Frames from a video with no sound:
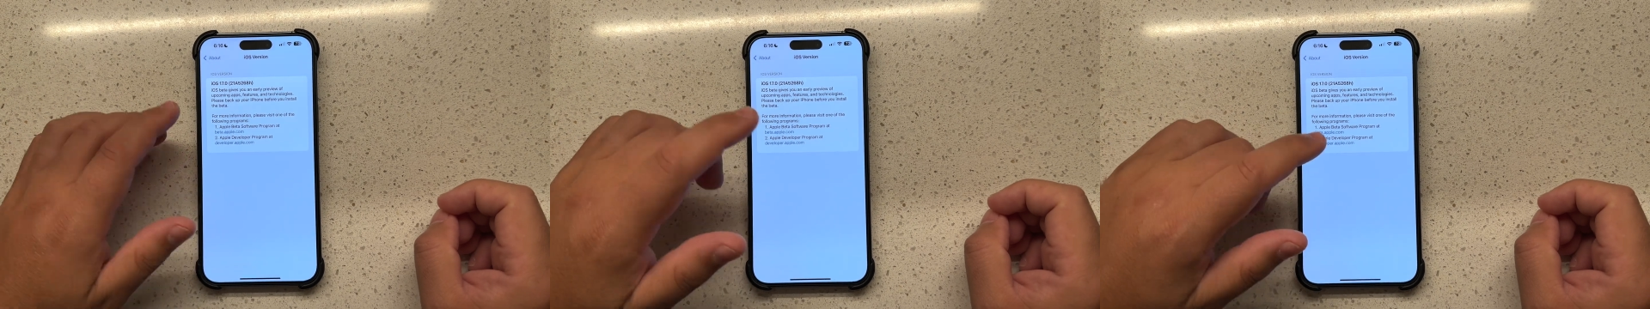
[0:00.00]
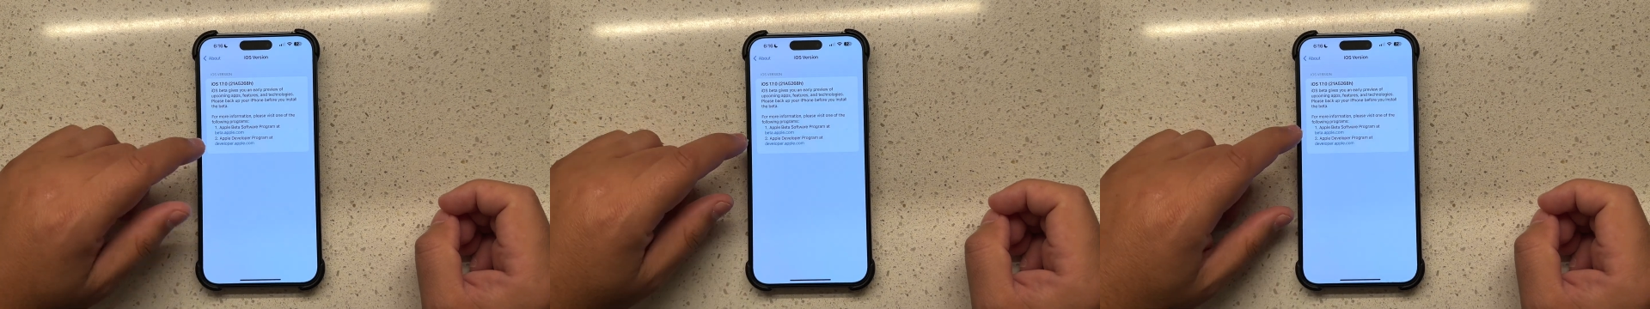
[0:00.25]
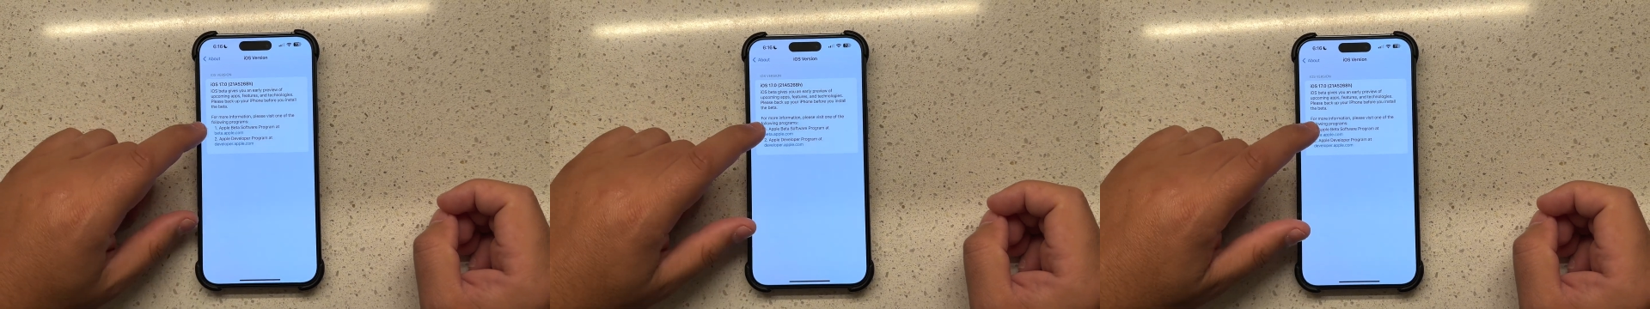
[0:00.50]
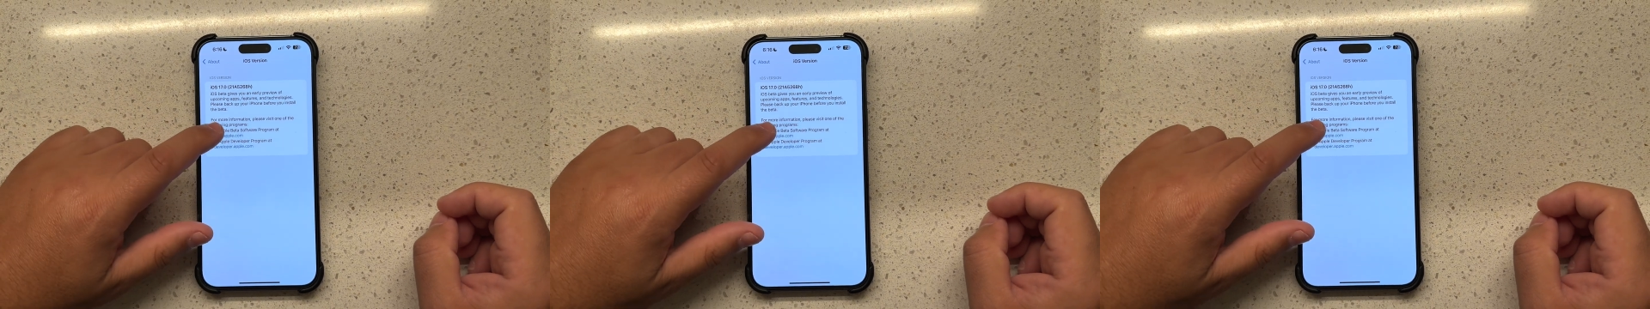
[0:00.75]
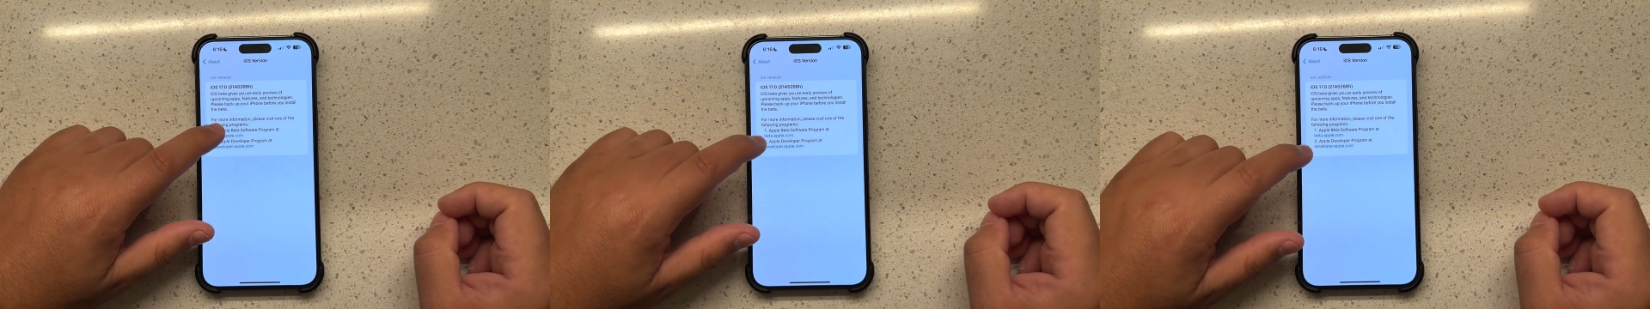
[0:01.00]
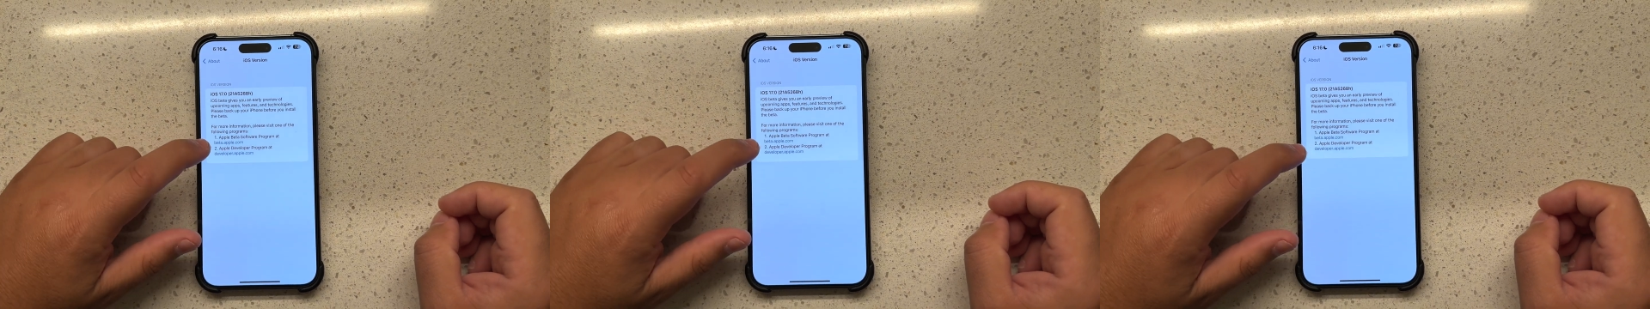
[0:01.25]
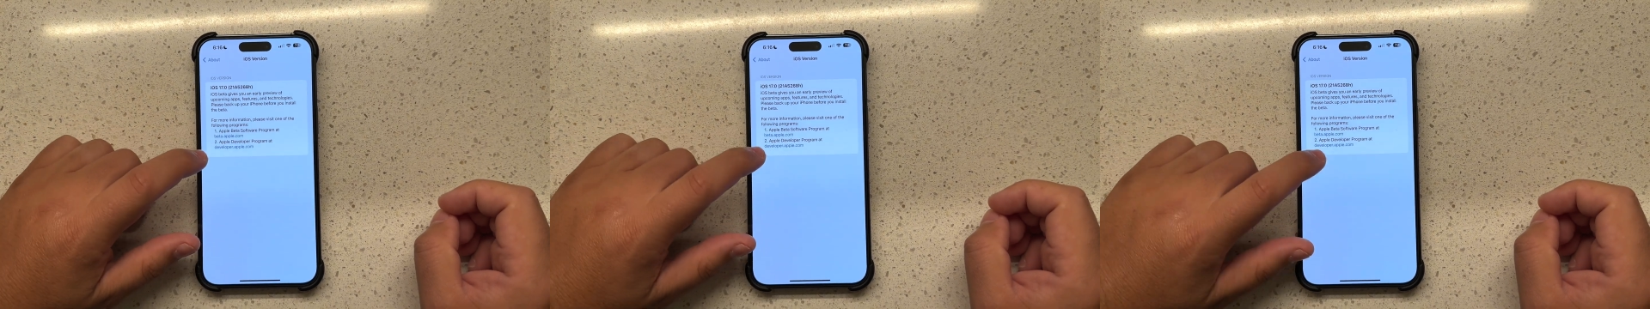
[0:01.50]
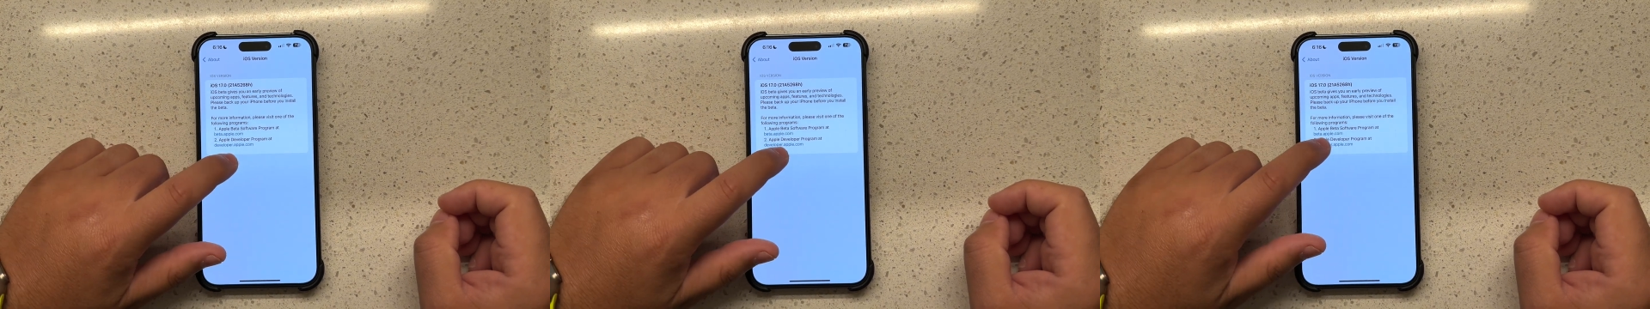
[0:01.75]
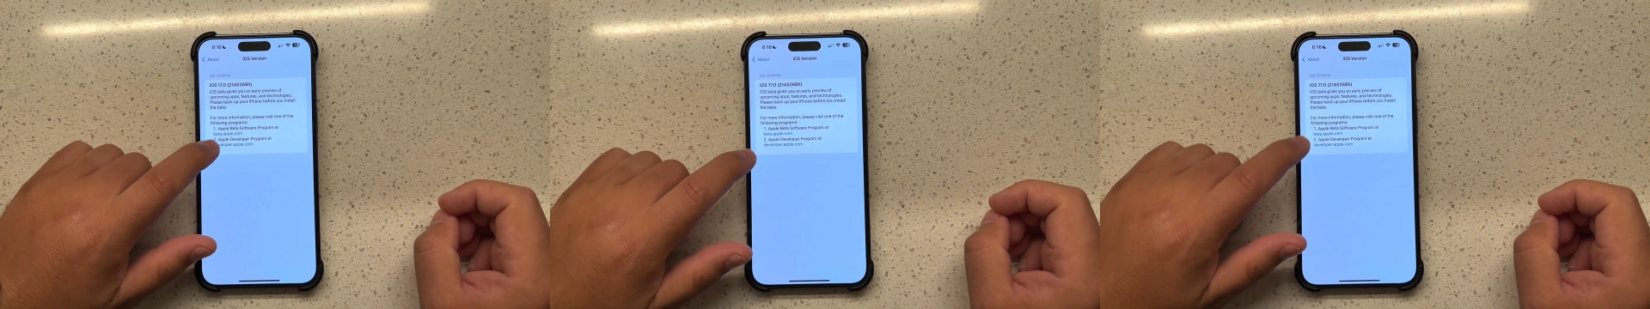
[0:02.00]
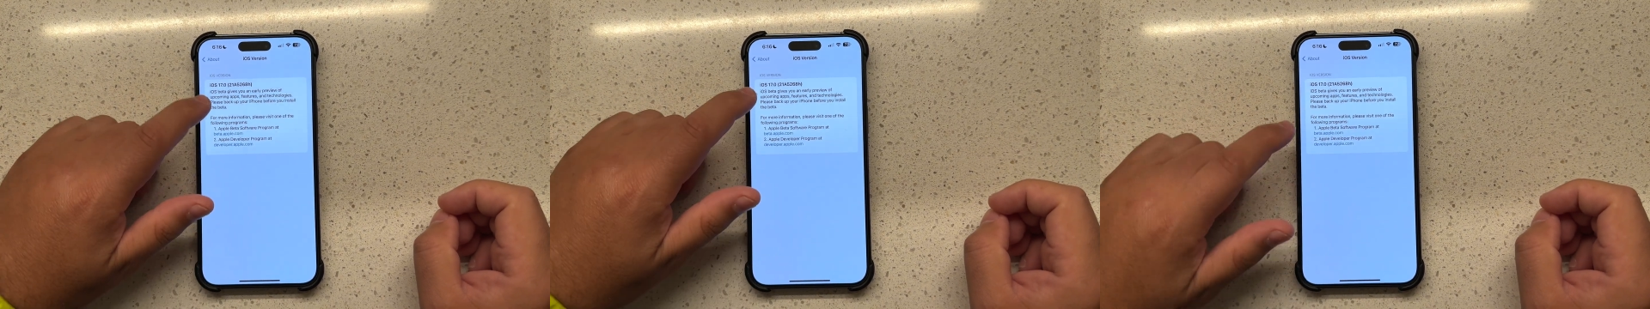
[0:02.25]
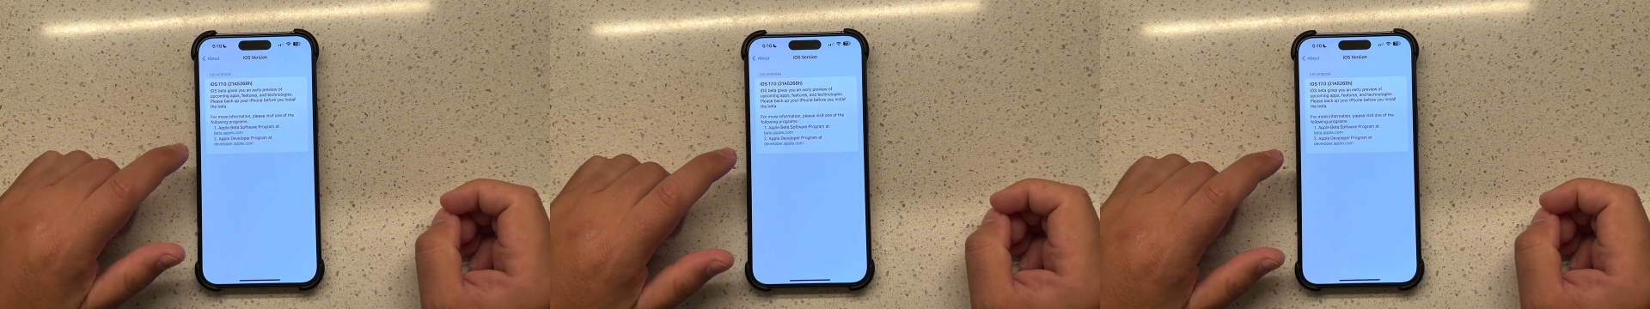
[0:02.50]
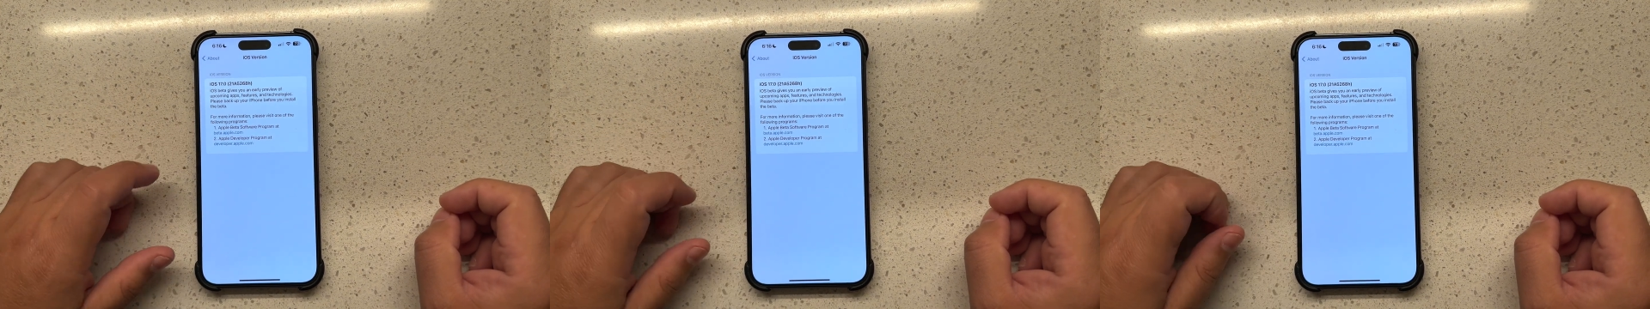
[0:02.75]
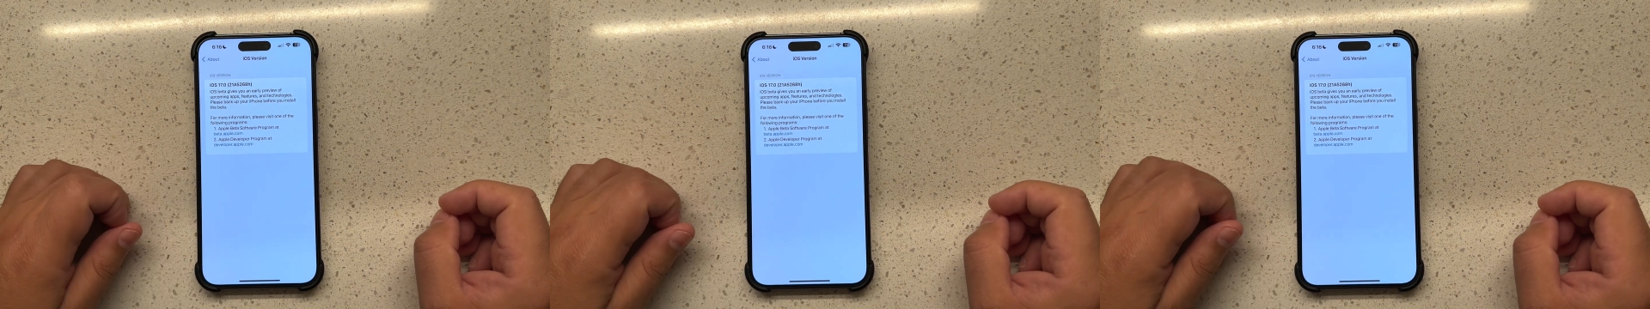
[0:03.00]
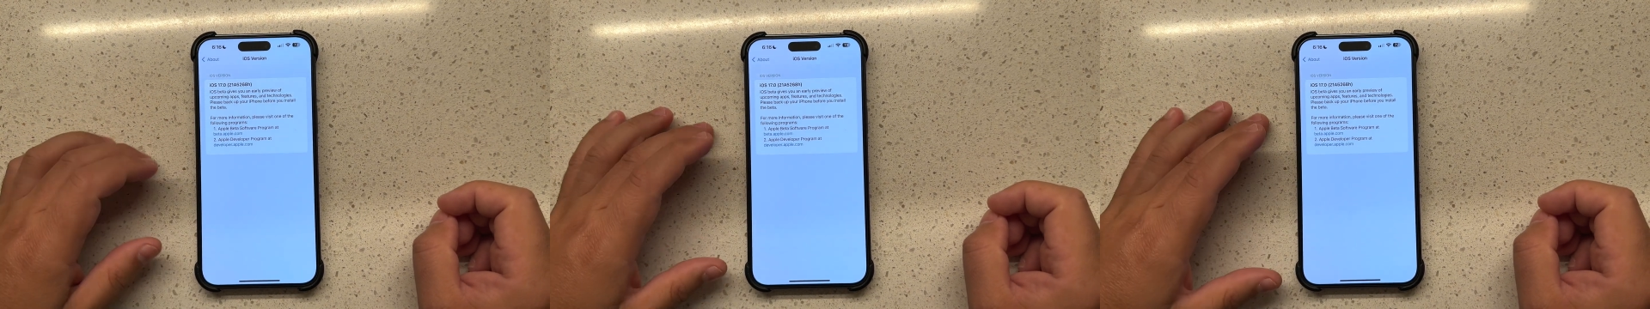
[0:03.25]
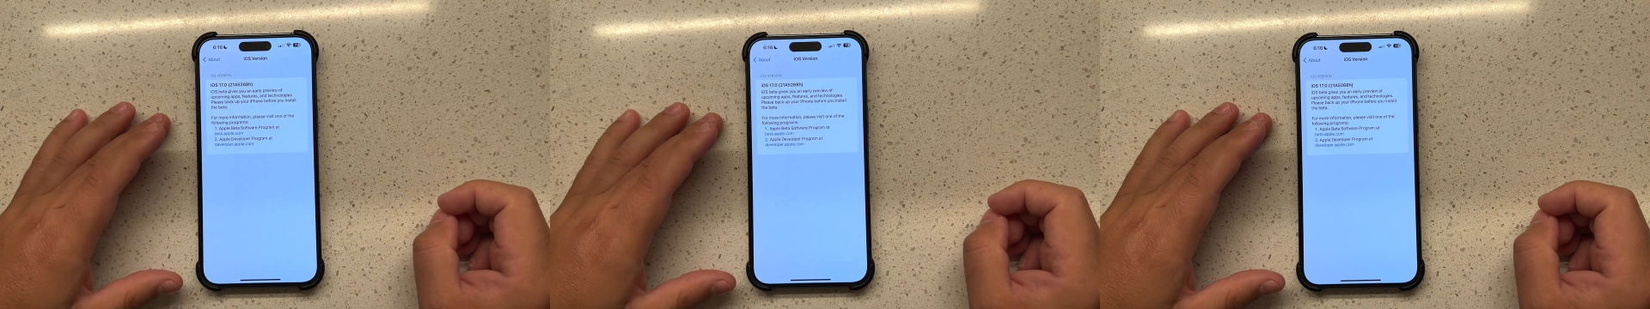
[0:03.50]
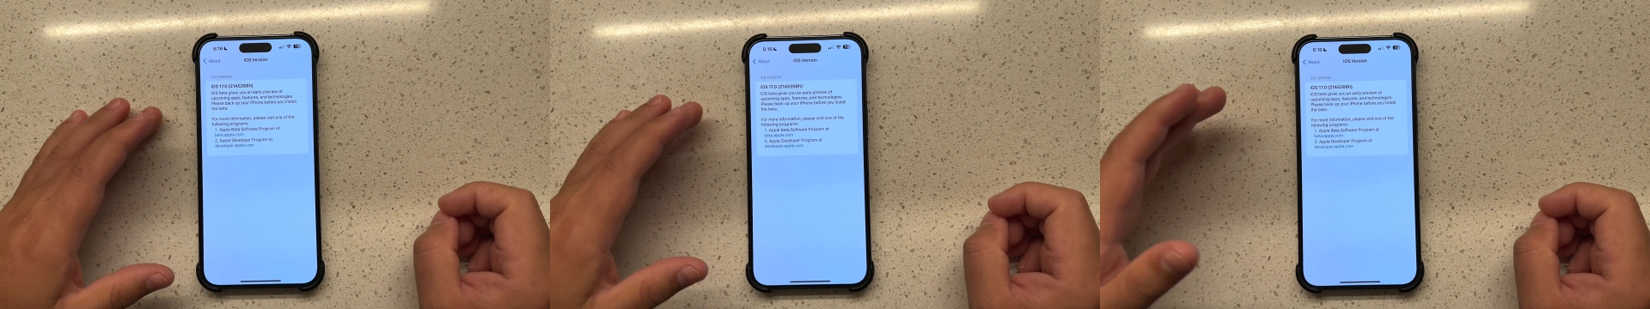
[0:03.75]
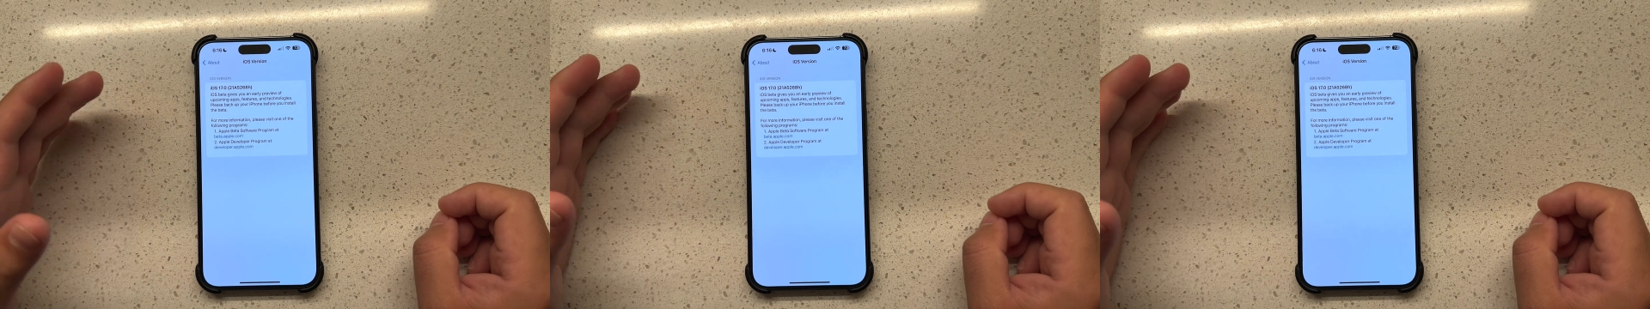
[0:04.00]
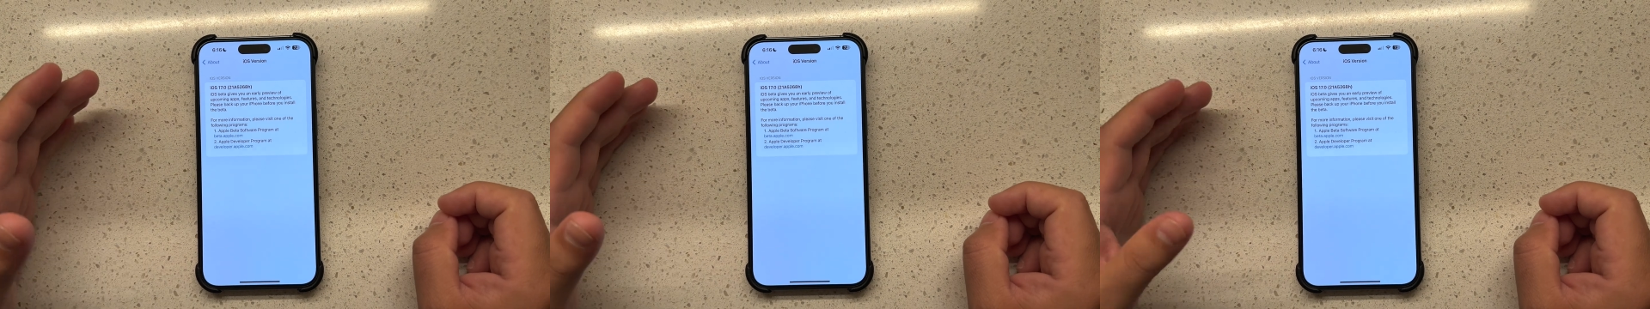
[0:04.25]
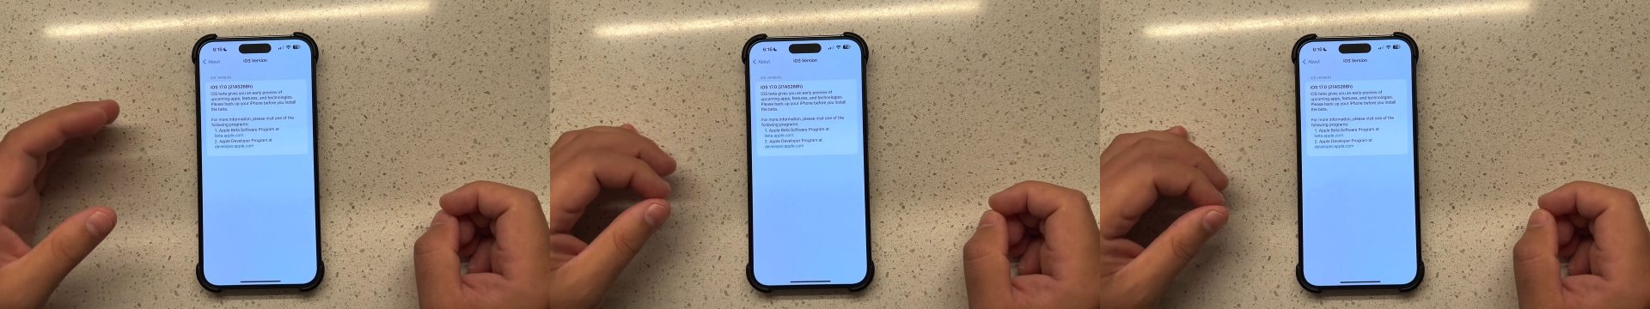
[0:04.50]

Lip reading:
[unreadable: no face in view]